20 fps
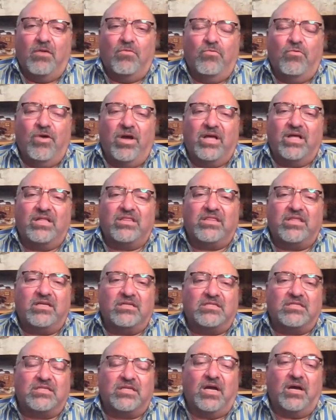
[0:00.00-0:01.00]
with
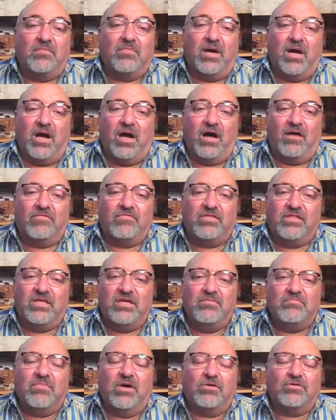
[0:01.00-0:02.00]
some of
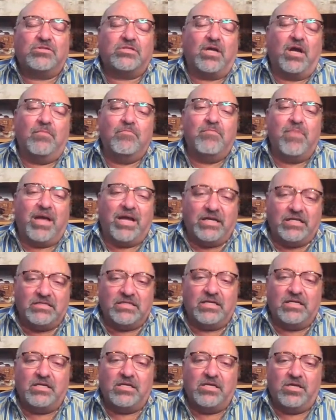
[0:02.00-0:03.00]
the most
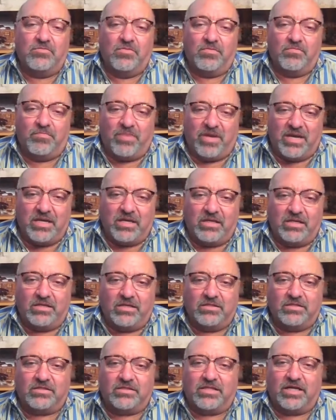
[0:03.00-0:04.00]
amazing human
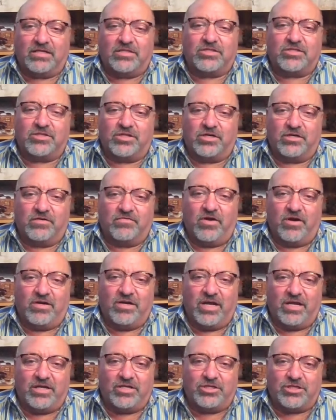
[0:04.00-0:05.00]
beings that serve
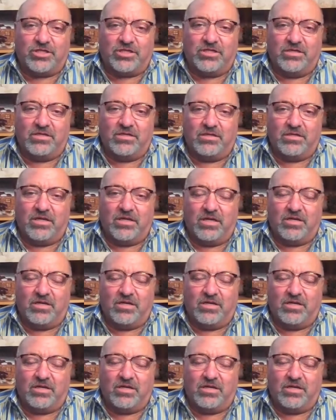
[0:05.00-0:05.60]
our nation